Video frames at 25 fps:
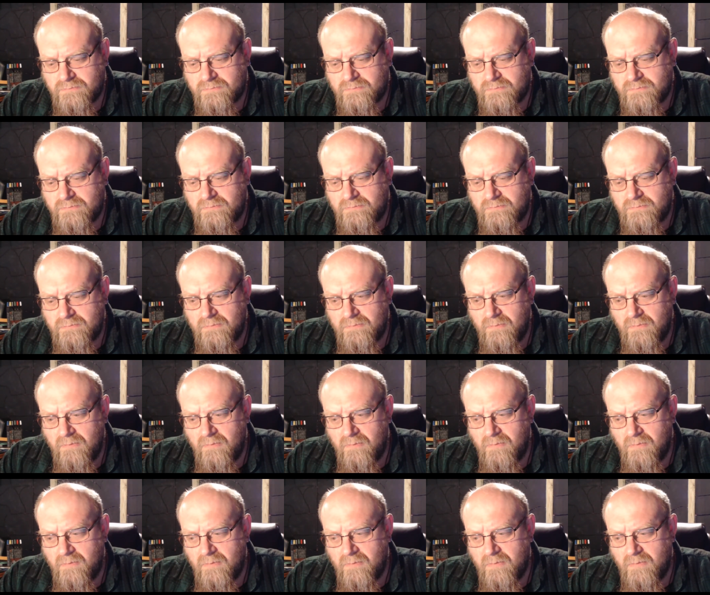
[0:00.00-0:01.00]

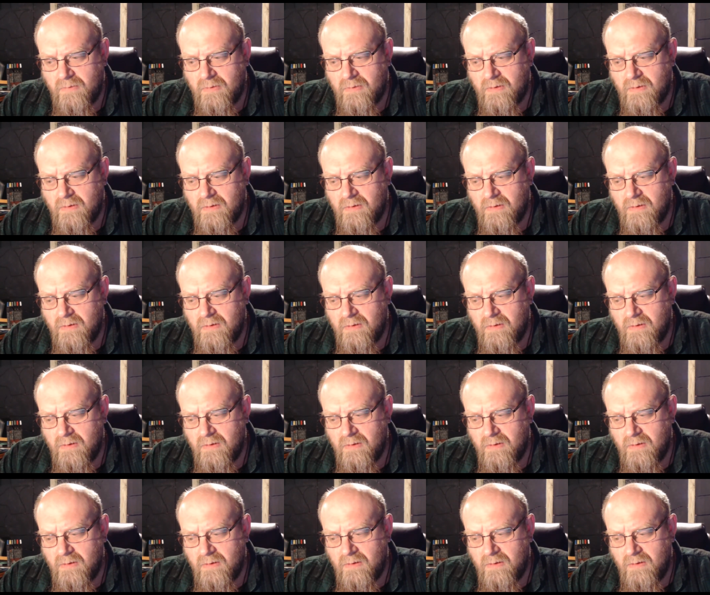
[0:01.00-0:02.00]

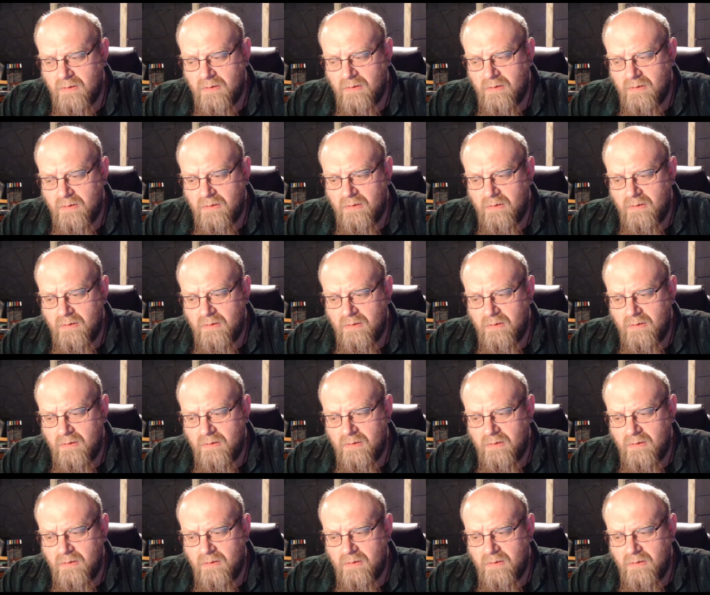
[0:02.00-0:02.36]
Nobody speaks.